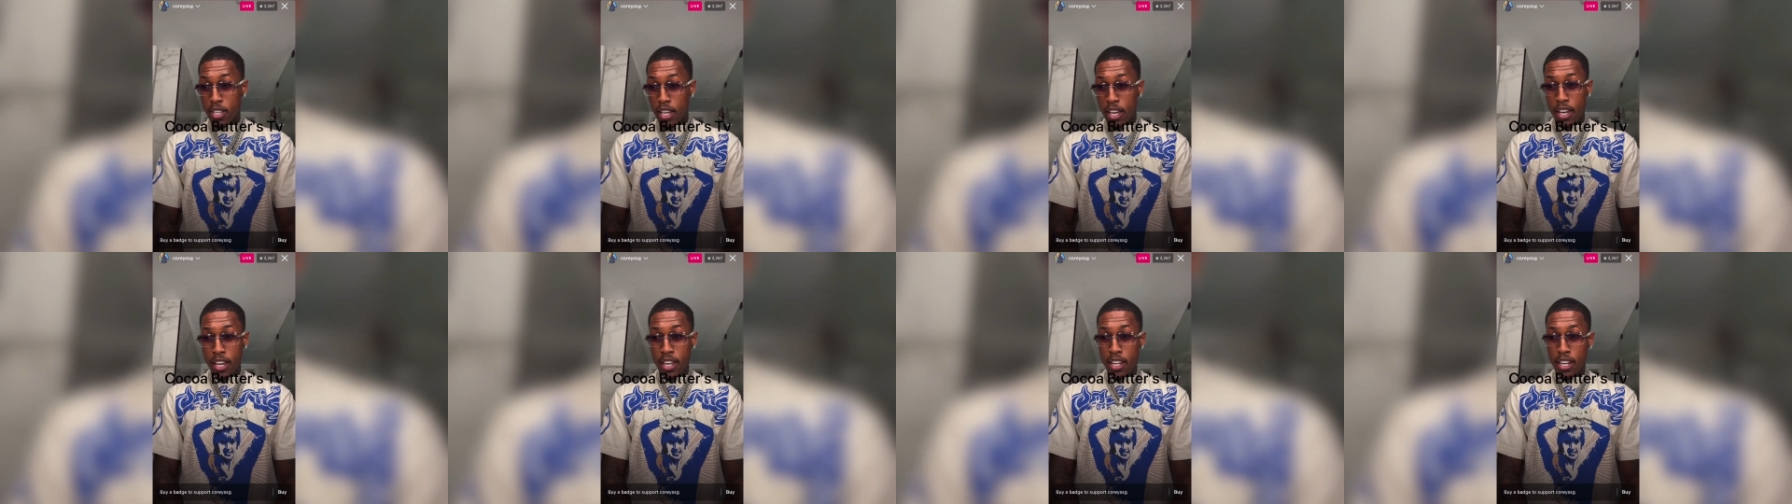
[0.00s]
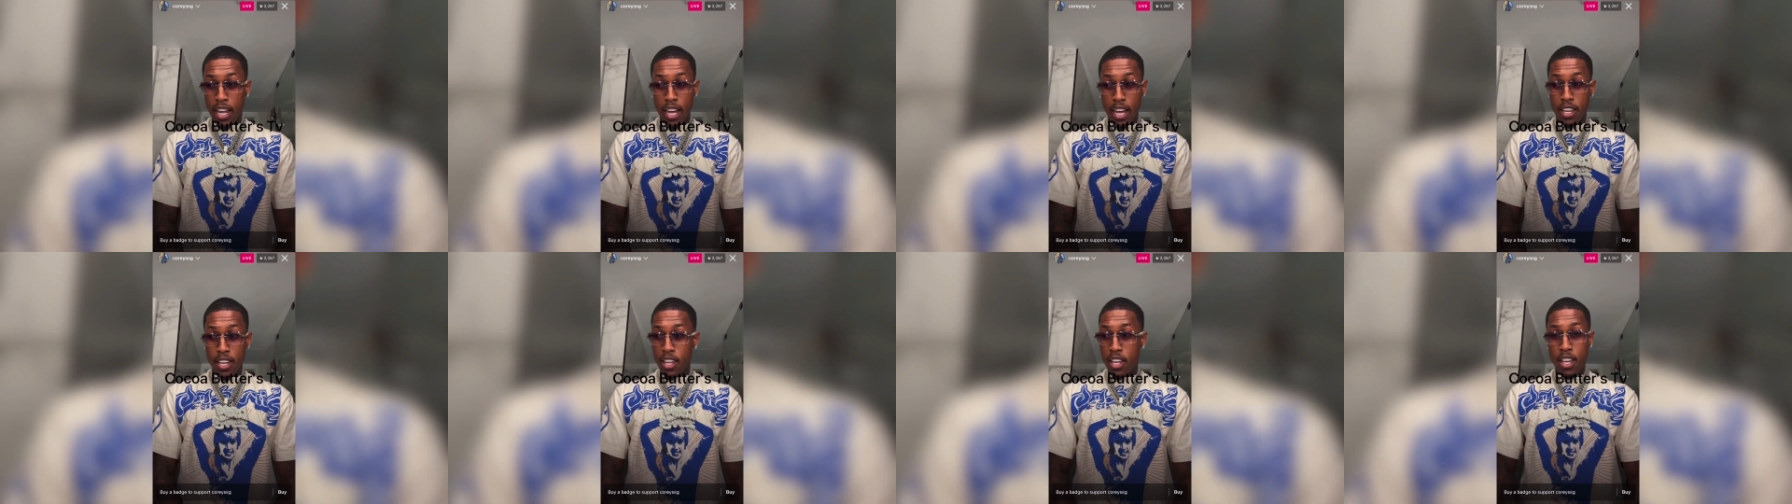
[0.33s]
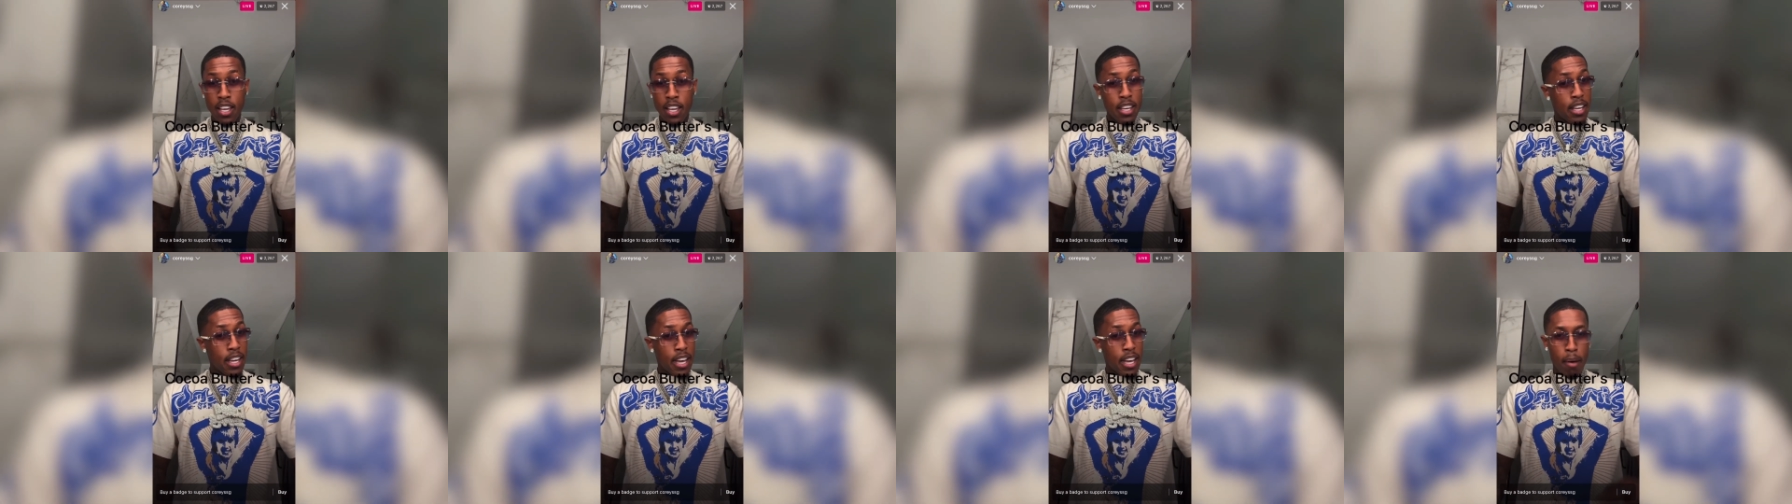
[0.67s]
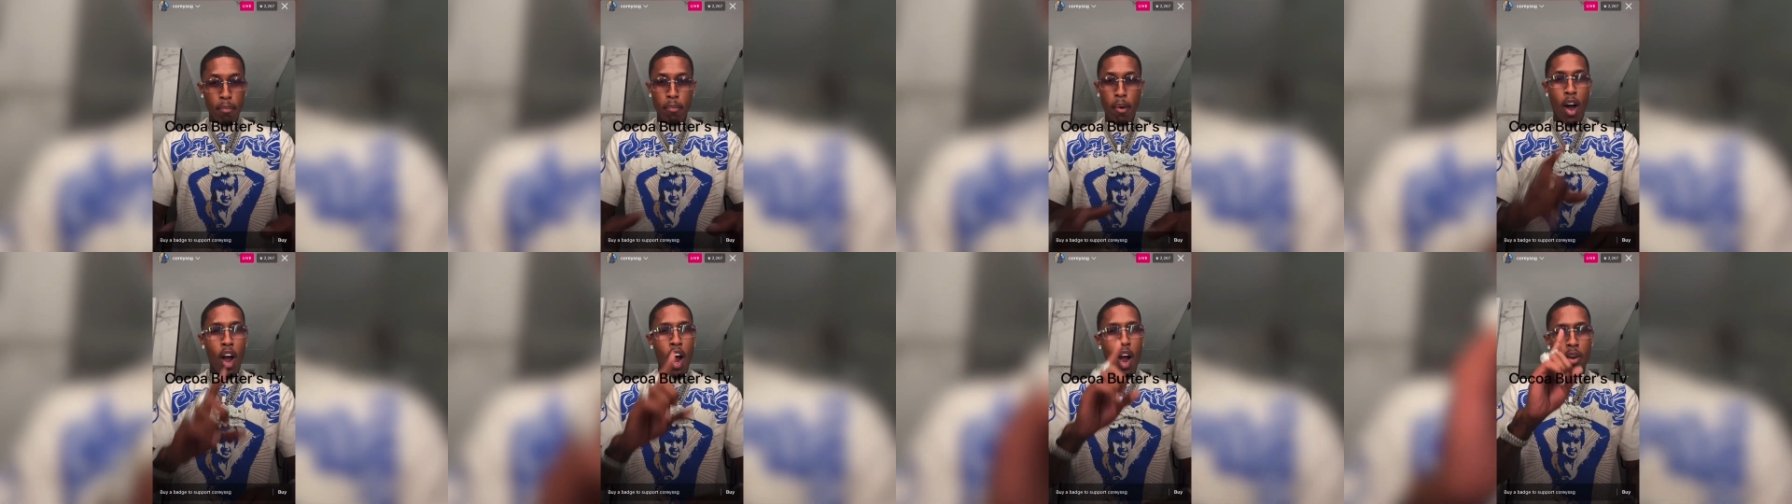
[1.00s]
Like, I'm
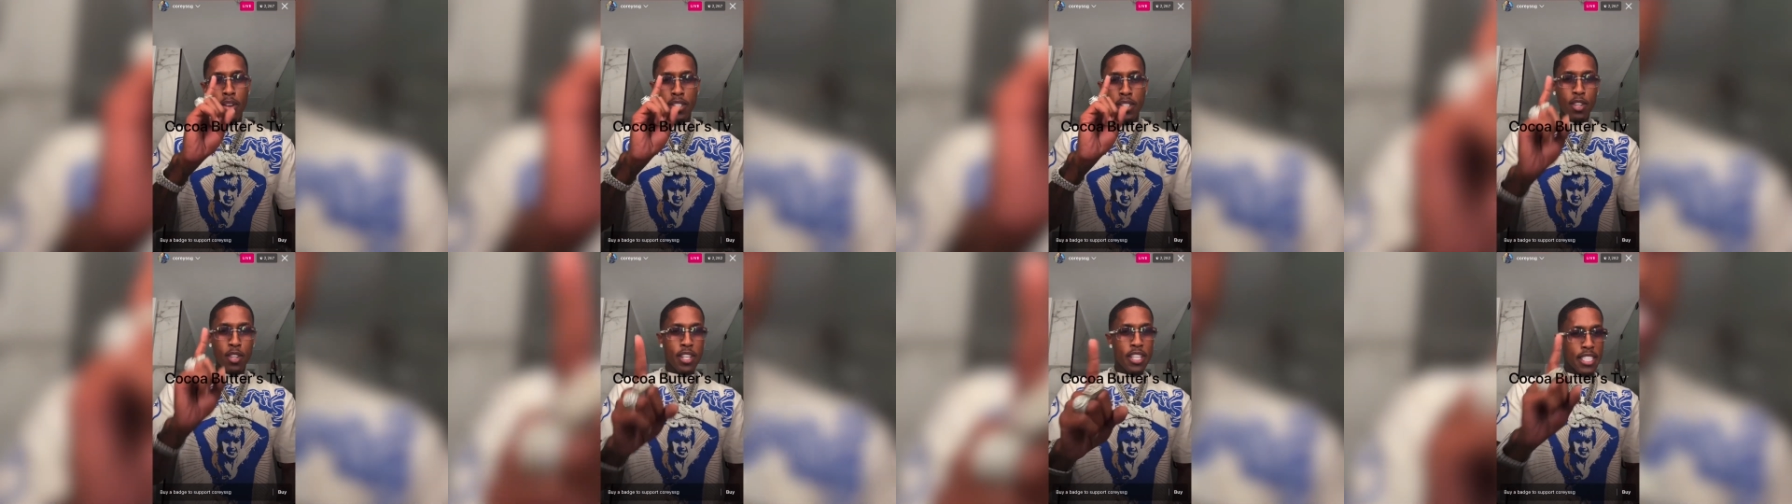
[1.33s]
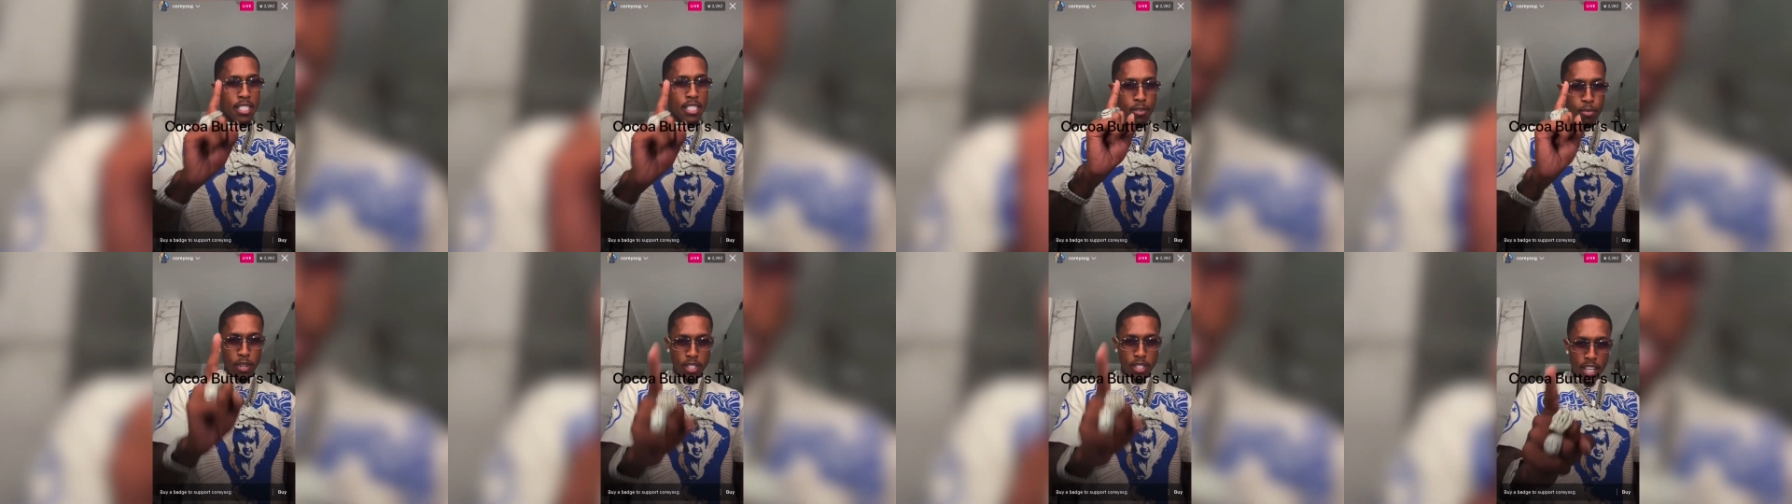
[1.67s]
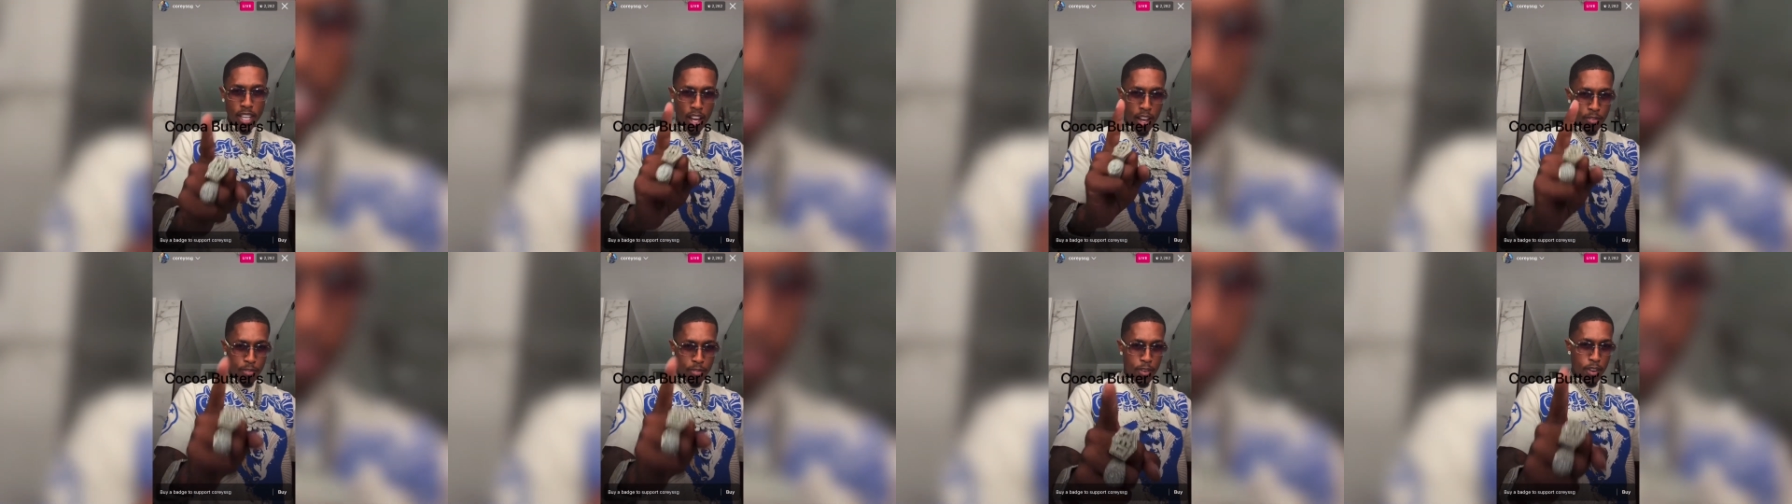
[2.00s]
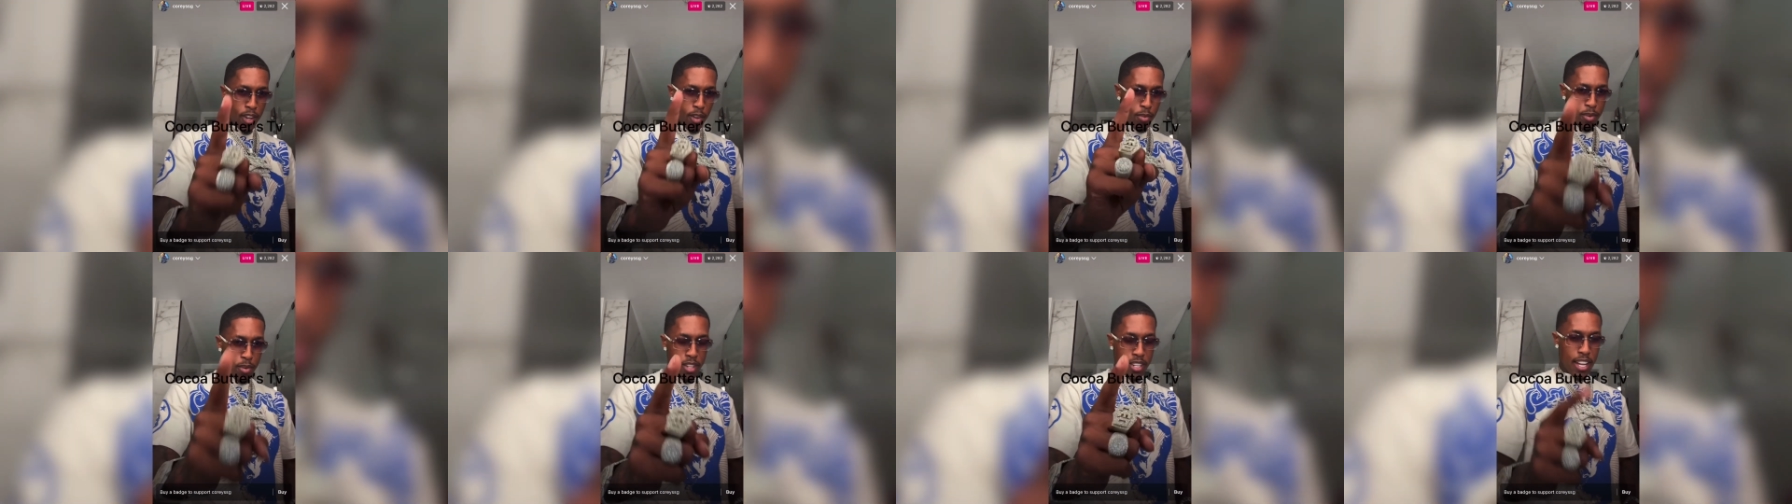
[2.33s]
right. So this is what y'all feel to
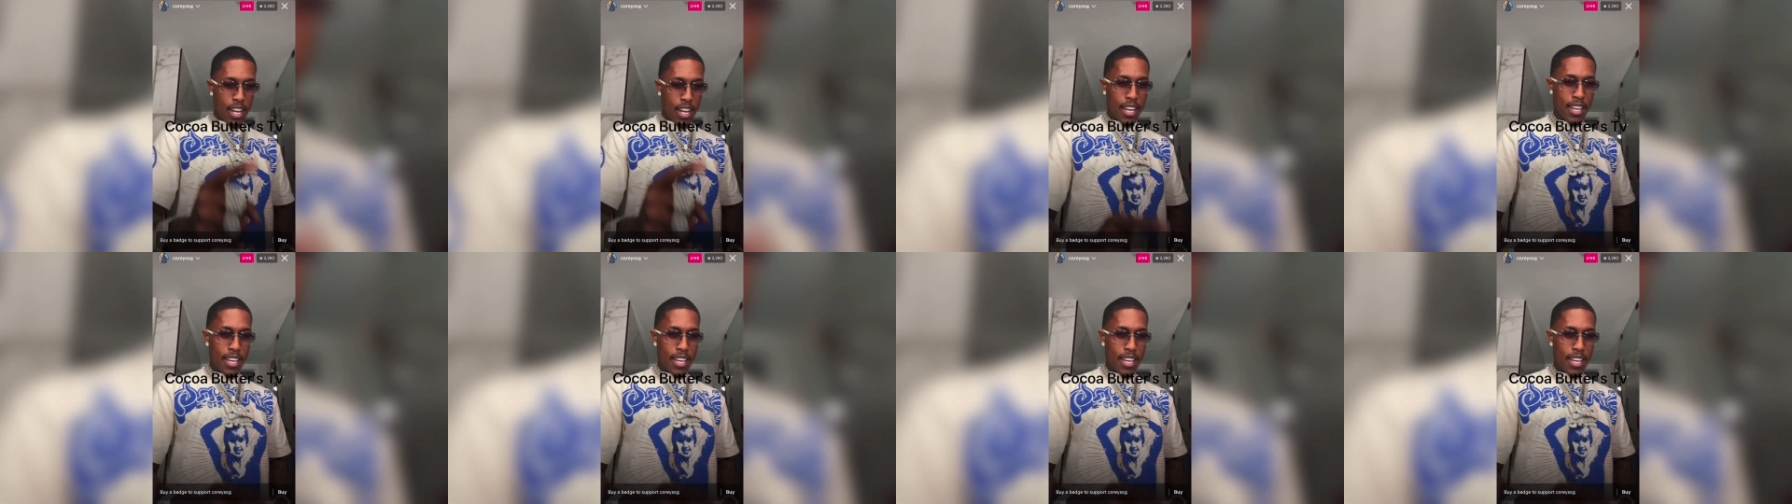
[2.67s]
realize.